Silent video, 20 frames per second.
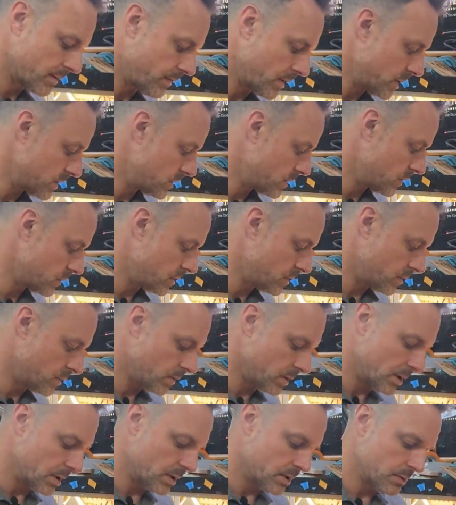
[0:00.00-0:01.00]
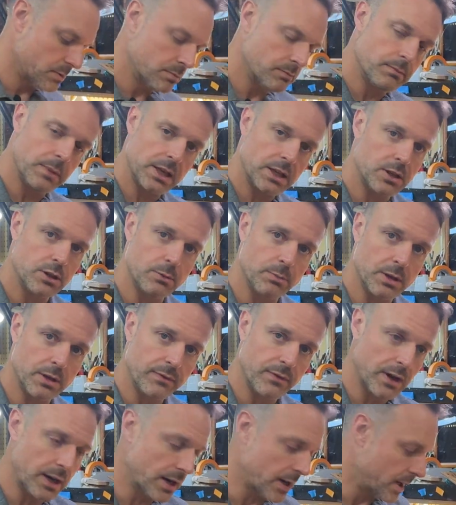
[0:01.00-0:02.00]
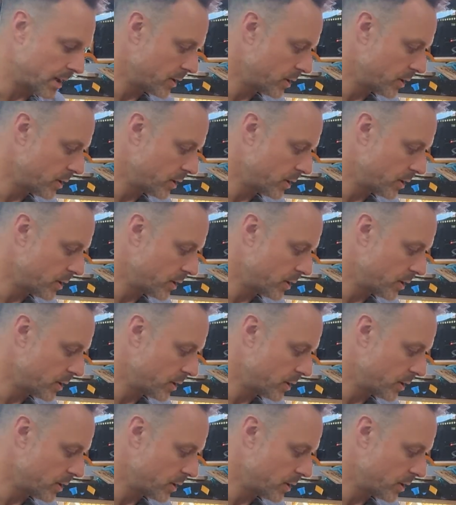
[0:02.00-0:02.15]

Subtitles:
things you can do is make a humidifier at